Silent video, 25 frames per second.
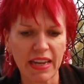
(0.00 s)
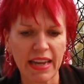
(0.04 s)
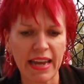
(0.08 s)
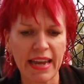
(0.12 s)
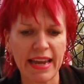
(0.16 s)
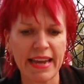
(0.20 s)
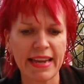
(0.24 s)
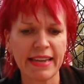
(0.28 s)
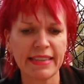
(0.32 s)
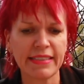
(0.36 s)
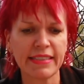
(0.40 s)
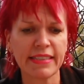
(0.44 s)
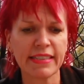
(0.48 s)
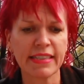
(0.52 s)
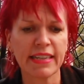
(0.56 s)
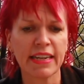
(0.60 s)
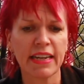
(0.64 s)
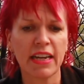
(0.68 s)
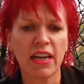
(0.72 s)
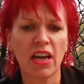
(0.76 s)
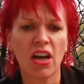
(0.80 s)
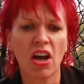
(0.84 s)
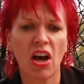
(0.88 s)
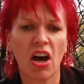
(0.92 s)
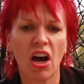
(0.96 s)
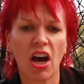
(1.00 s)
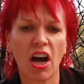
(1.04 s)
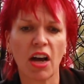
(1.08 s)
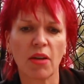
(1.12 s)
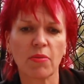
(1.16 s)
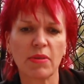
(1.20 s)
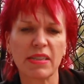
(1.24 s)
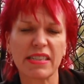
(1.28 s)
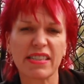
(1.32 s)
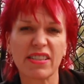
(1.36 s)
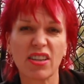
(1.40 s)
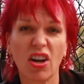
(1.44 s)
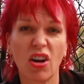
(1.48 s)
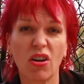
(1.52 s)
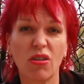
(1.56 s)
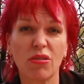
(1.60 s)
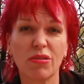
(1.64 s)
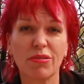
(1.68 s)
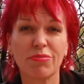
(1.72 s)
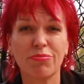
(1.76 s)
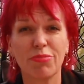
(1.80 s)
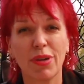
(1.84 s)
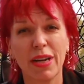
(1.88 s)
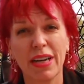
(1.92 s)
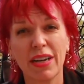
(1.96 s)
And I was
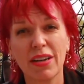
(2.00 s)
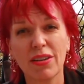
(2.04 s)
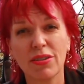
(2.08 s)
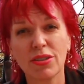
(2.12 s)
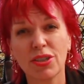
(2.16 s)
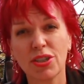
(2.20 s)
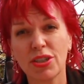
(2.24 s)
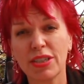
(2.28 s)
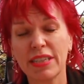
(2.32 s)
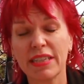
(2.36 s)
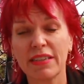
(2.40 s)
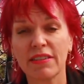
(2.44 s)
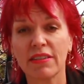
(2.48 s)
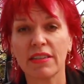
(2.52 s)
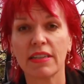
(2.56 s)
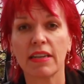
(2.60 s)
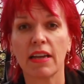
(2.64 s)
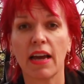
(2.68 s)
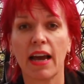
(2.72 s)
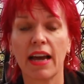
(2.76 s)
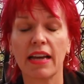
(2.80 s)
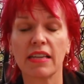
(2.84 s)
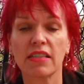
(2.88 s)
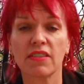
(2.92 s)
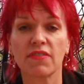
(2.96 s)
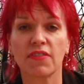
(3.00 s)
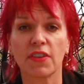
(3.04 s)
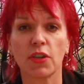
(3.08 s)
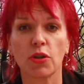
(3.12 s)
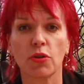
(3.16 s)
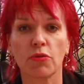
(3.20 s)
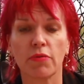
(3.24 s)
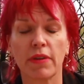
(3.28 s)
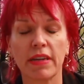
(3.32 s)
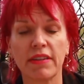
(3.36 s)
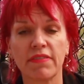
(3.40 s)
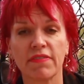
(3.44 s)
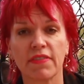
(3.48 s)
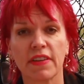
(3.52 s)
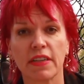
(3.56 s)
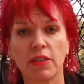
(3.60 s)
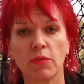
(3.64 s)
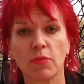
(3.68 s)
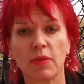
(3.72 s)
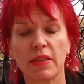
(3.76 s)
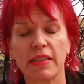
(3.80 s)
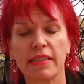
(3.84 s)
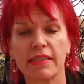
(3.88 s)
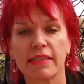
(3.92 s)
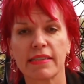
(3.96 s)
told, well, you didn't ask for your refund
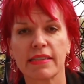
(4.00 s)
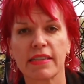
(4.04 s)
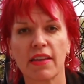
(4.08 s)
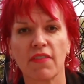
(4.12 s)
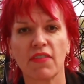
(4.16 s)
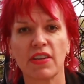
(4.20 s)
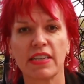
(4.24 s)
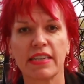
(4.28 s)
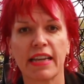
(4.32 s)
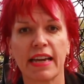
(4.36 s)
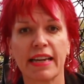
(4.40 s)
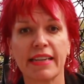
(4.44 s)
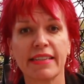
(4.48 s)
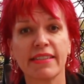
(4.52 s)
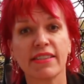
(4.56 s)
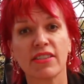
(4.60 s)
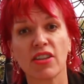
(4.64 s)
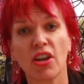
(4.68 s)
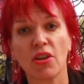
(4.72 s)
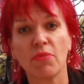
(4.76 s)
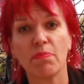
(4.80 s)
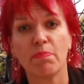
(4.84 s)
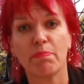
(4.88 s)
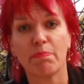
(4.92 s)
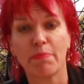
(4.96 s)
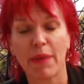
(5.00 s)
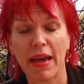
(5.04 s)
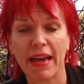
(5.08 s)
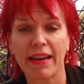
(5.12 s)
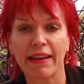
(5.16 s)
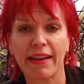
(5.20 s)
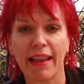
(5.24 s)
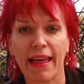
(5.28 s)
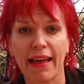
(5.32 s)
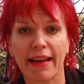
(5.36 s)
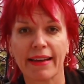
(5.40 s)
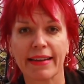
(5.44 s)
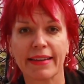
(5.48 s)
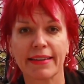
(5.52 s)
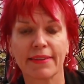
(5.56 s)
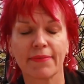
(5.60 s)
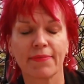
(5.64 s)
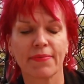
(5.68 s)
within 7 days, so bad luck.